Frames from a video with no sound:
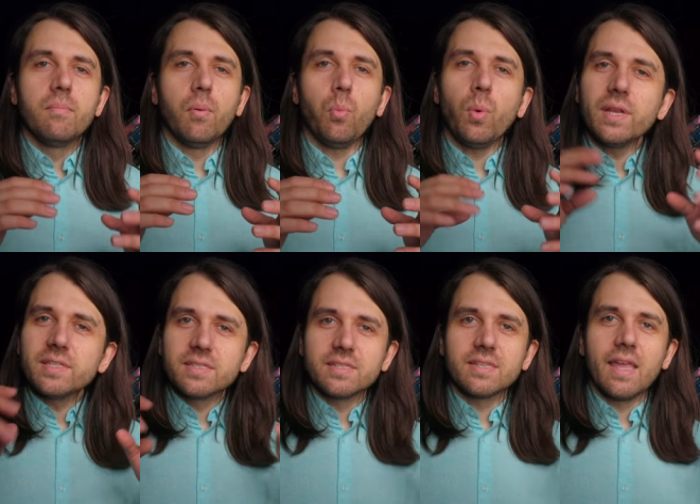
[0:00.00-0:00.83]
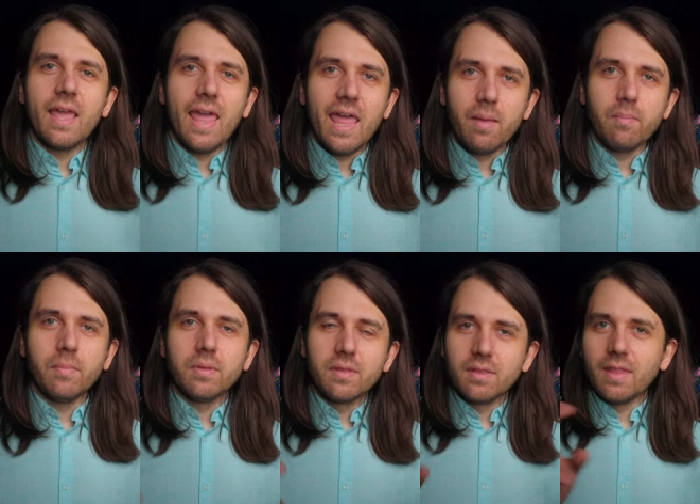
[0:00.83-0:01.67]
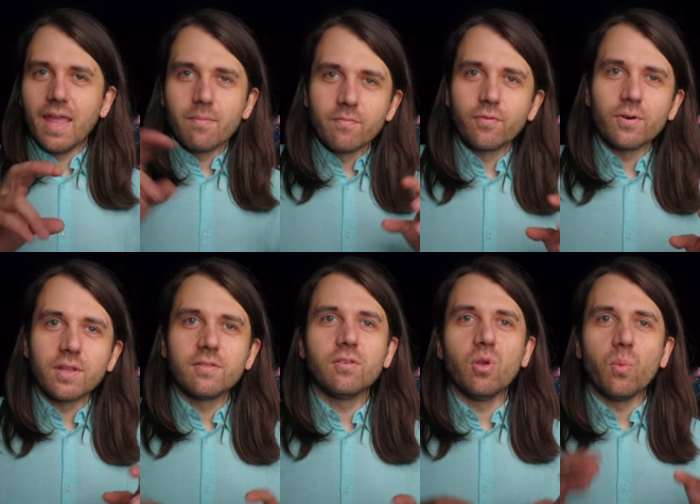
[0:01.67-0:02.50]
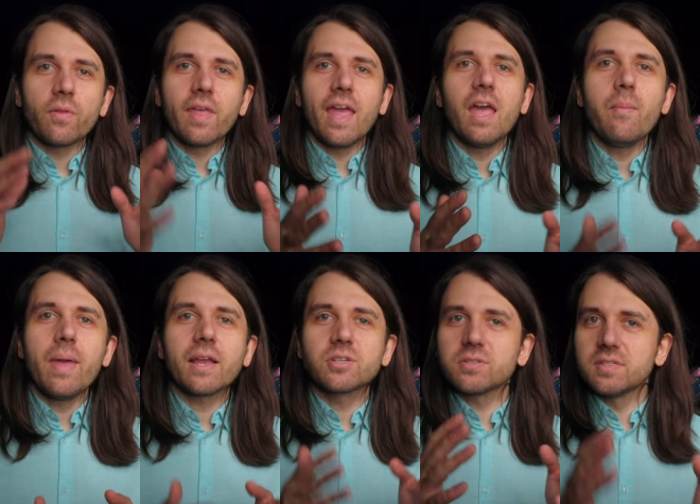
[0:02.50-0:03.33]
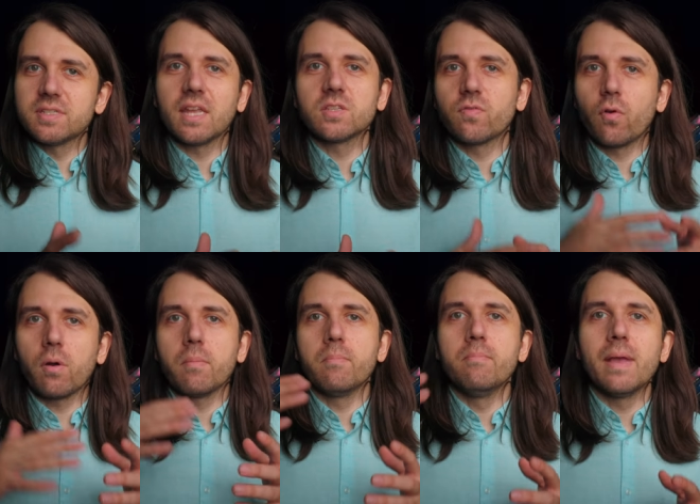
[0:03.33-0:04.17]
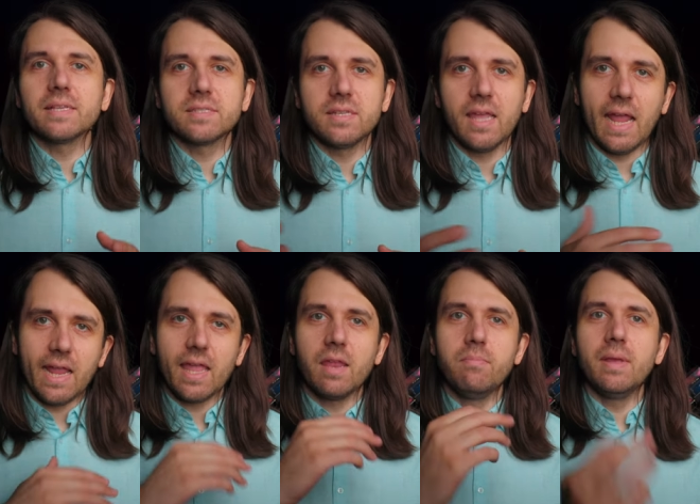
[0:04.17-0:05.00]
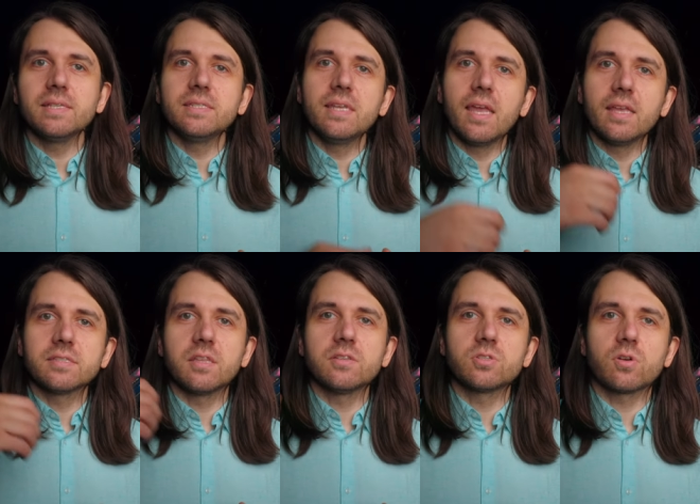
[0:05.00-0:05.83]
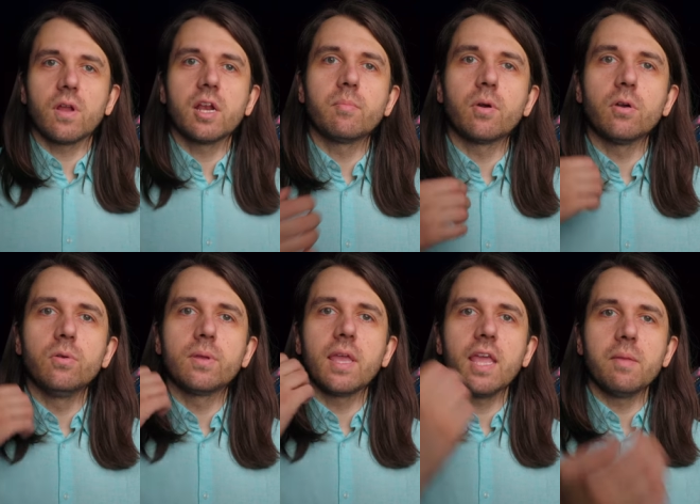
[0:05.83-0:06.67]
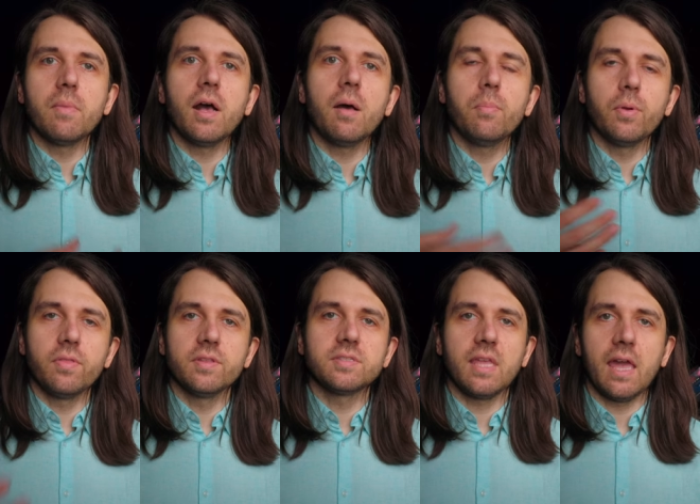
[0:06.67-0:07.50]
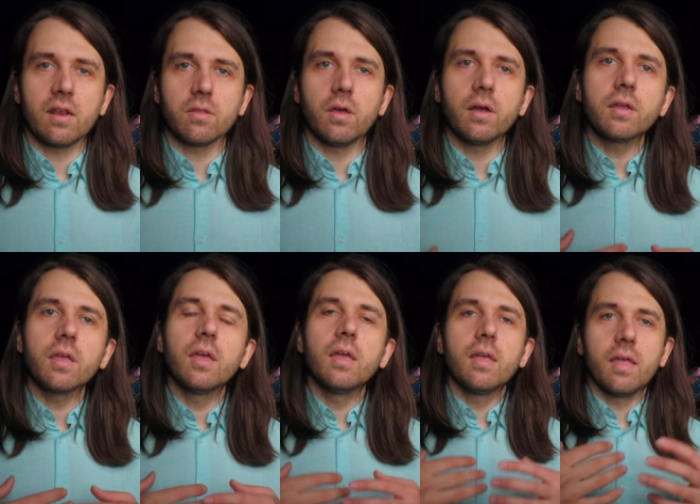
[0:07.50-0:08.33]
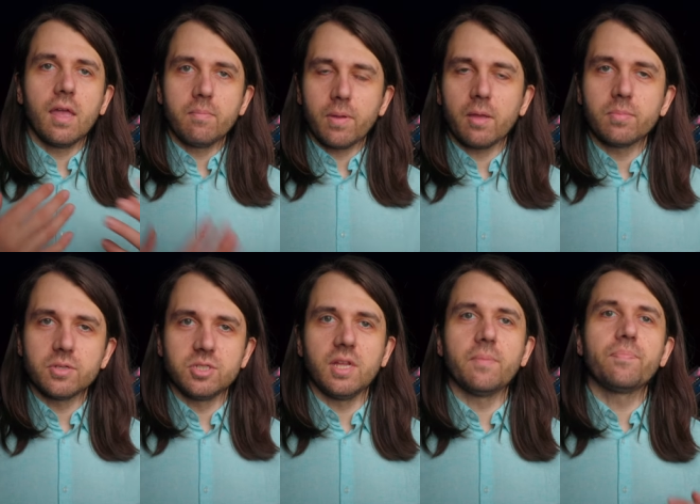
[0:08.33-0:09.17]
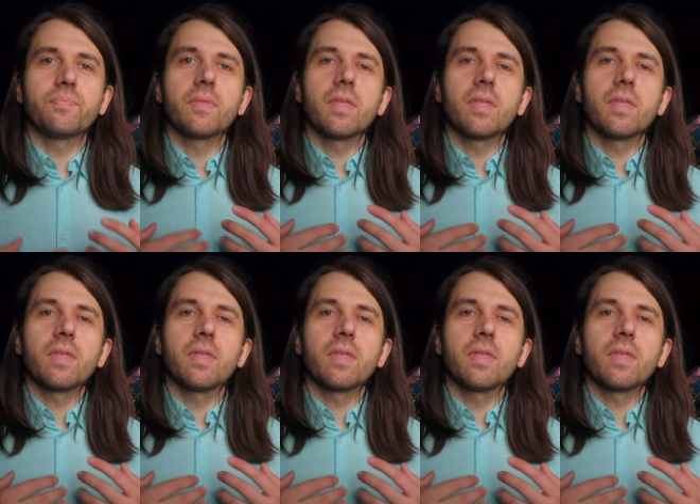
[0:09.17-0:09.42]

But what is this M in the M42? Well, the M actually stands for Messier, and Messier is the astronomer who came up with this catalog and published it.